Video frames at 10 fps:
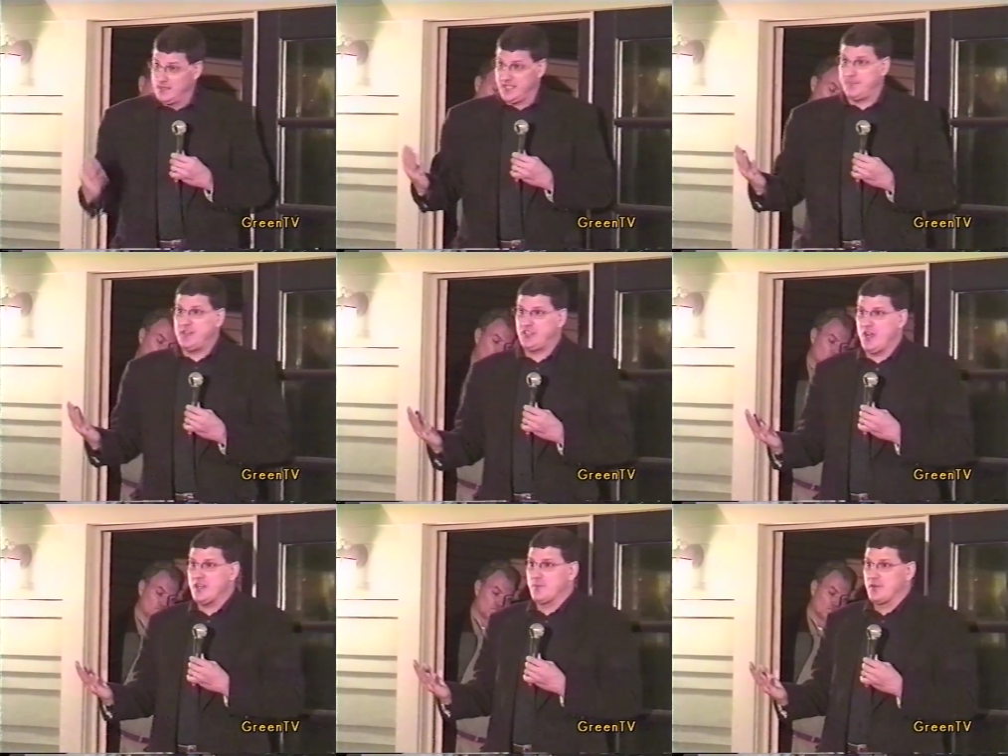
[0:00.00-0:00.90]
Let's be
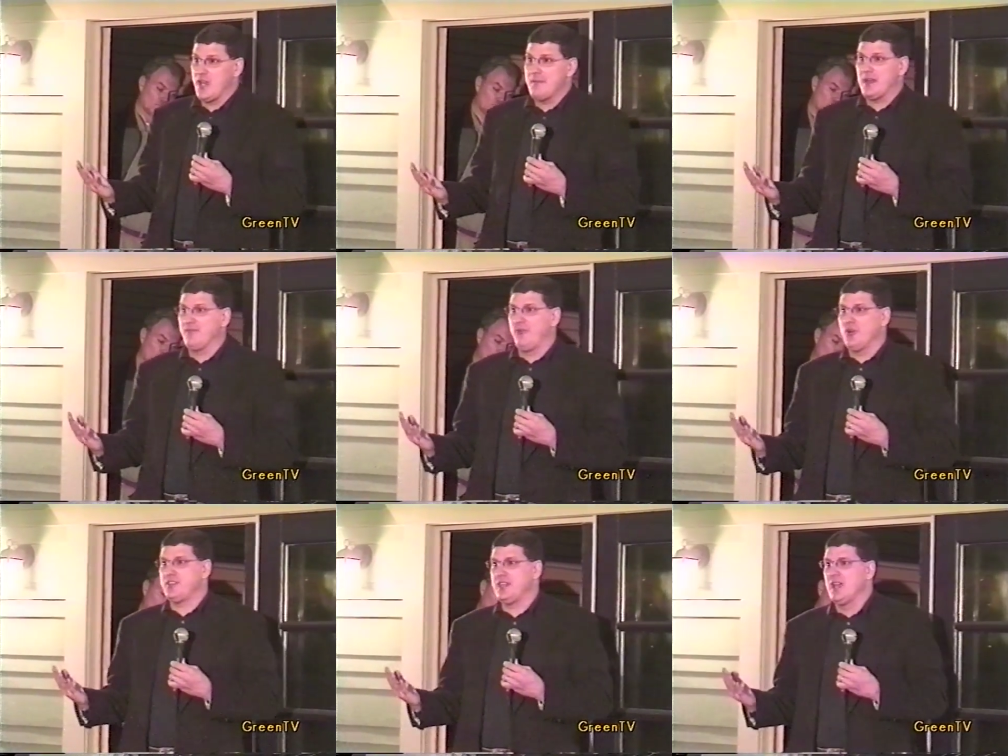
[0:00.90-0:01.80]
serious. When we're talking about
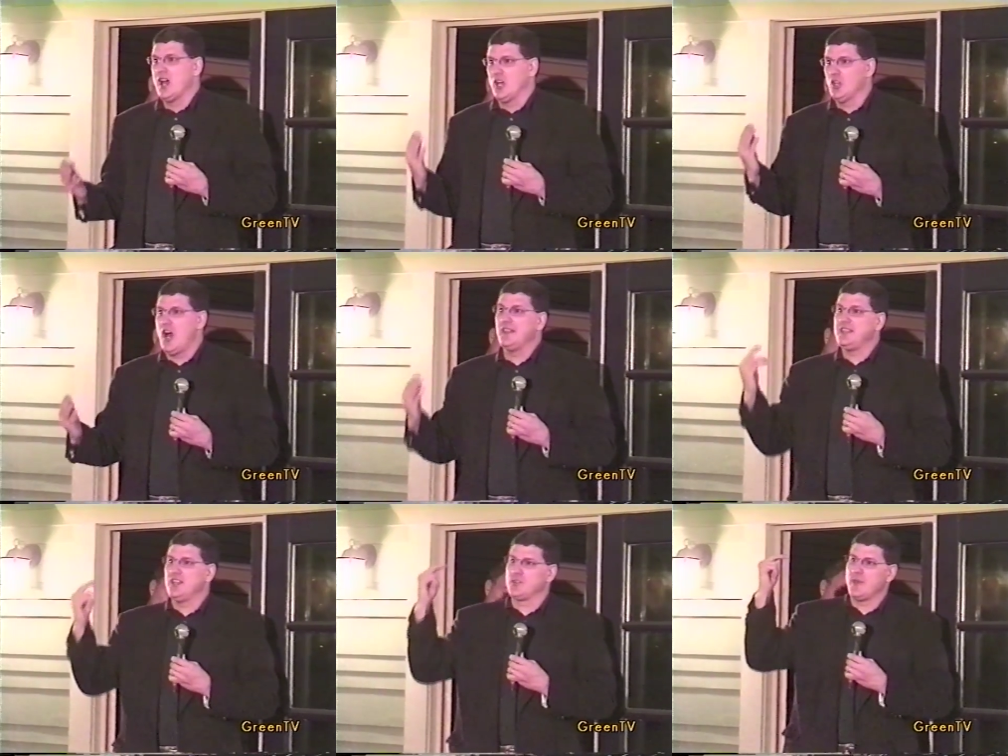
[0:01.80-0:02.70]
enforcing a law
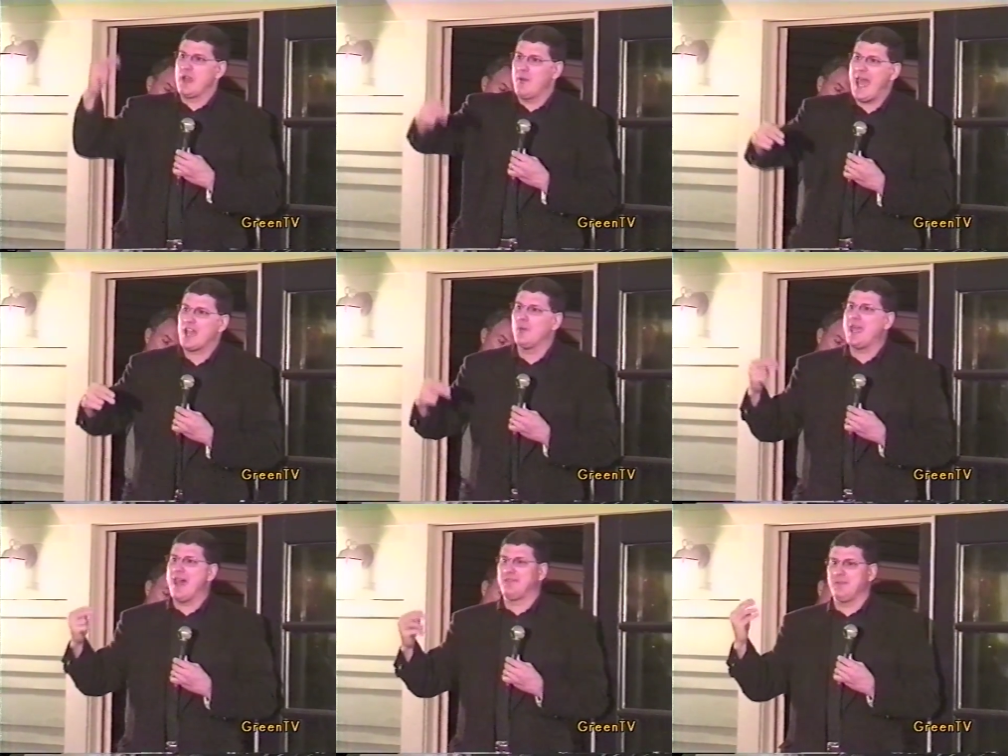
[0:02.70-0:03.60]
that deals with Iraq,
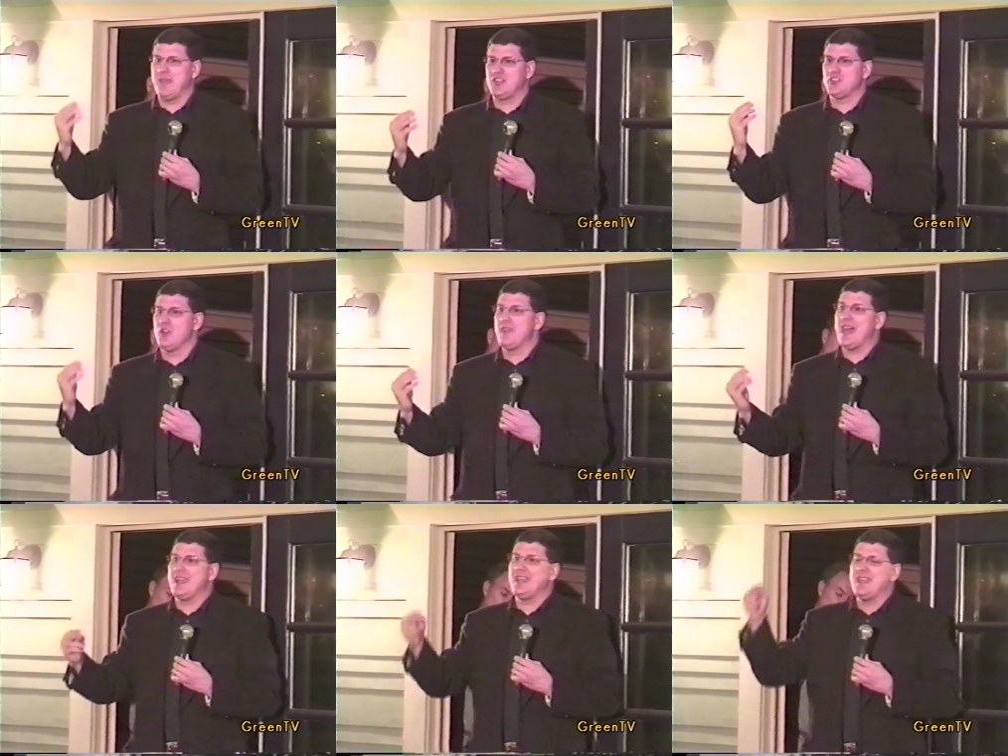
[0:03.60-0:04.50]
we have to make sure
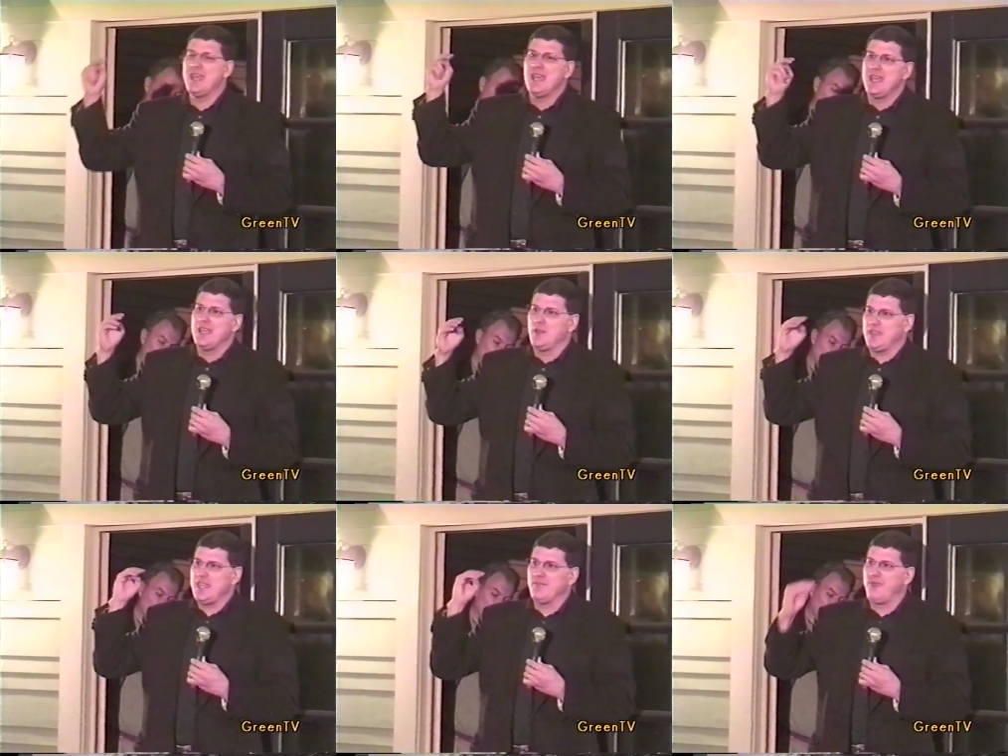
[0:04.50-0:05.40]
that it,
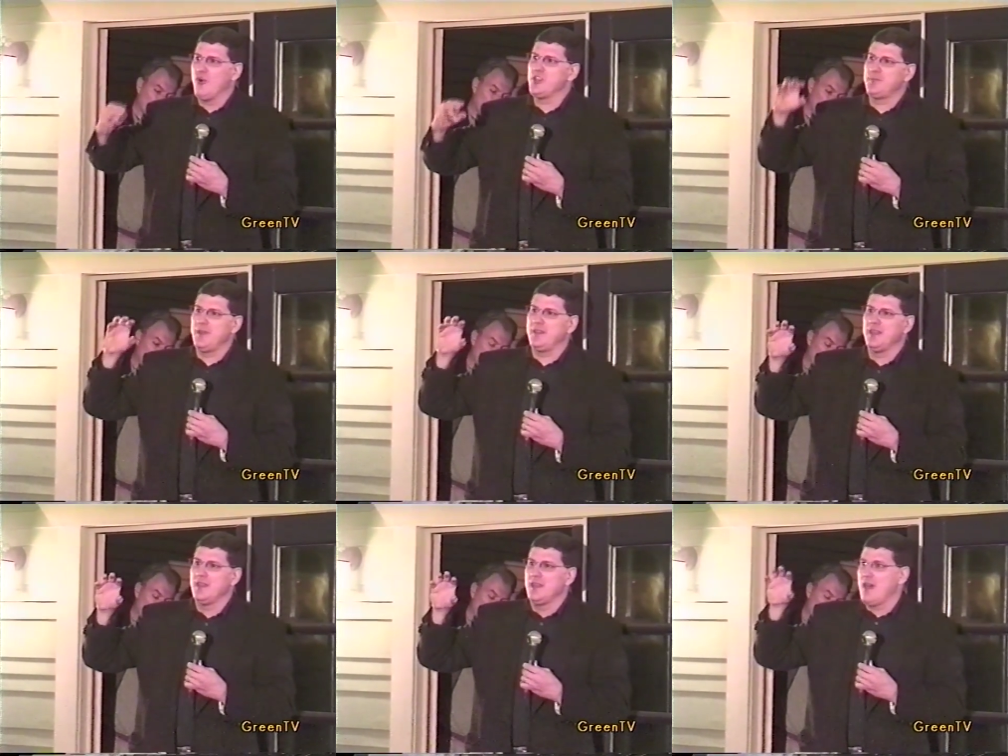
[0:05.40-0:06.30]
the enforcement
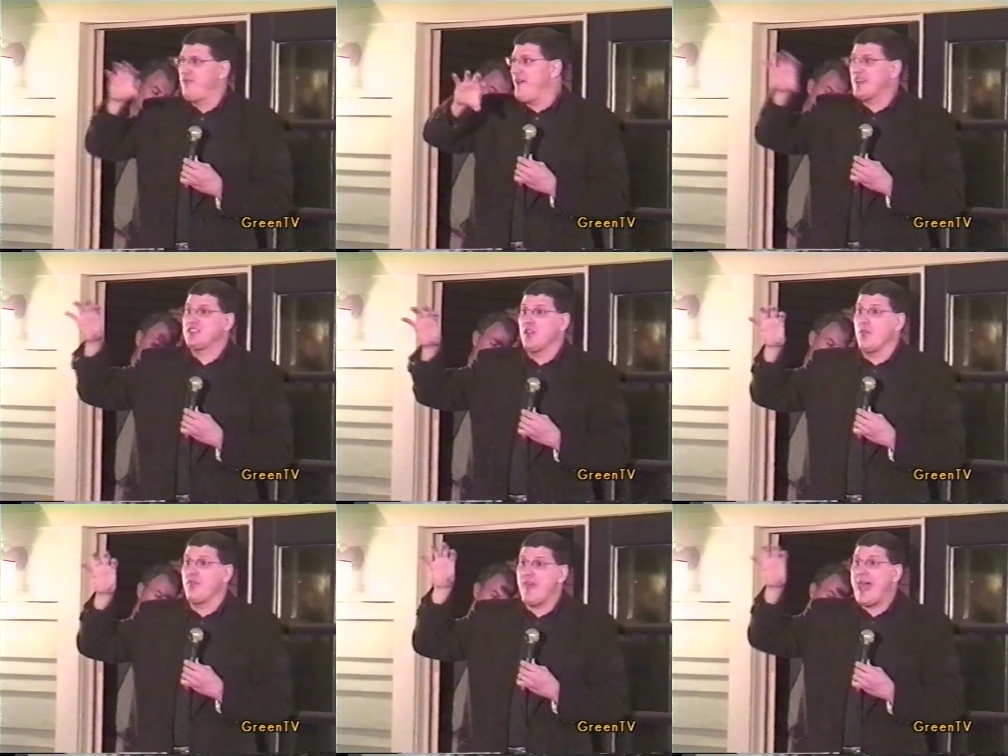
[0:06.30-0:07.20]
affects
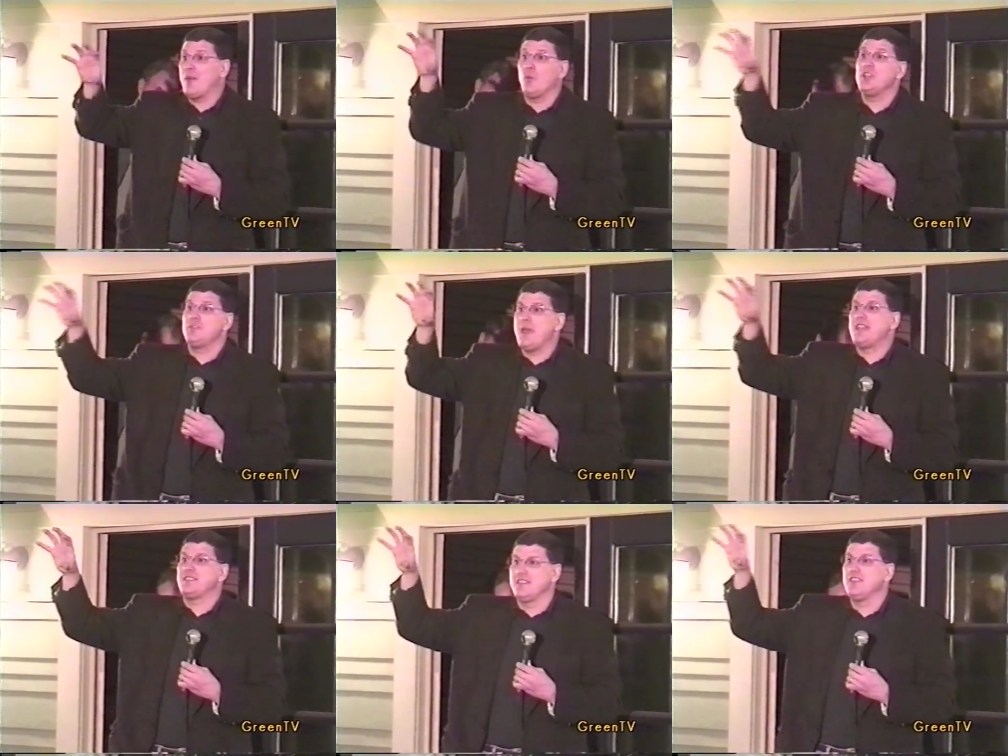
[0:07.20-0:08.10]
that which
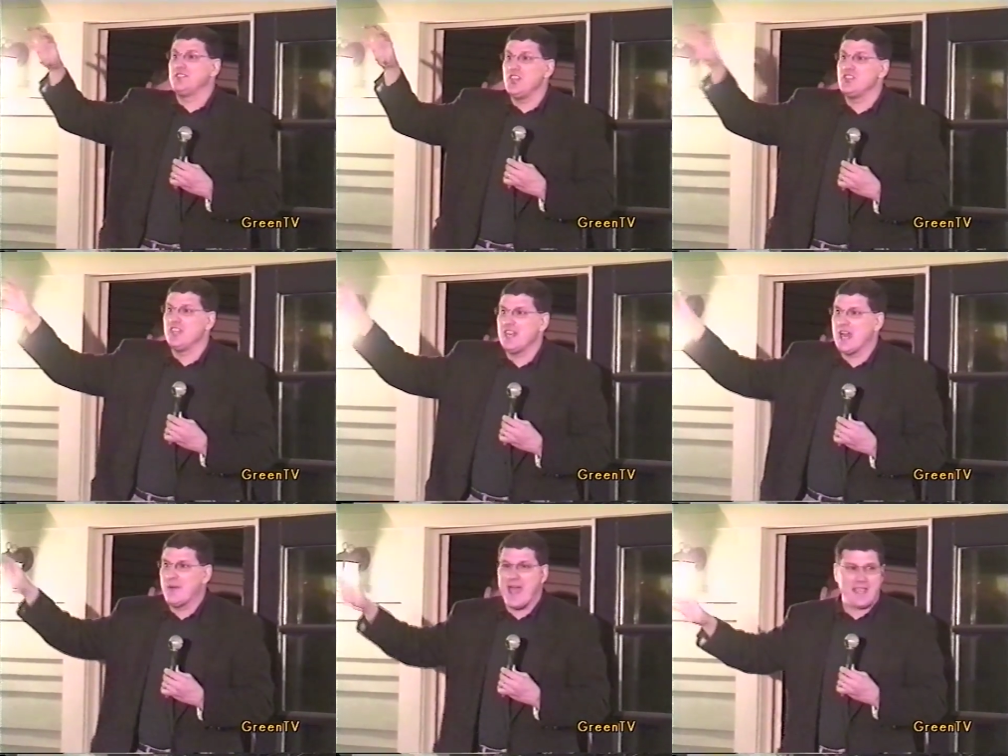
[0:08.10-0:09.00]
makes the decision in
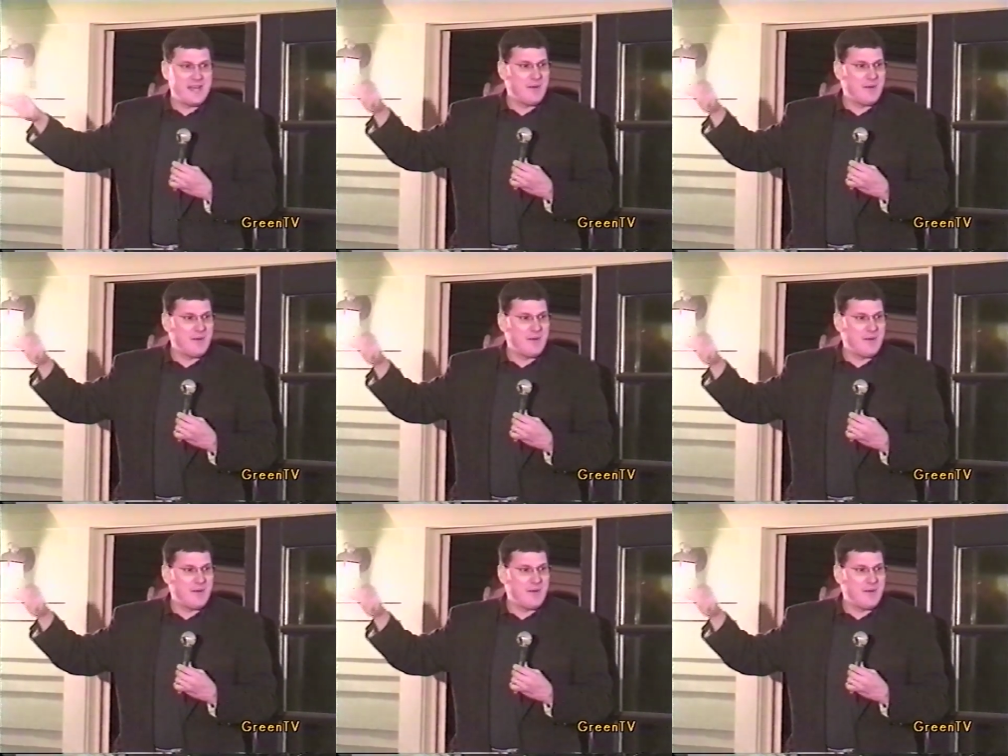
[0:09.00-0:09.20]
Iraq.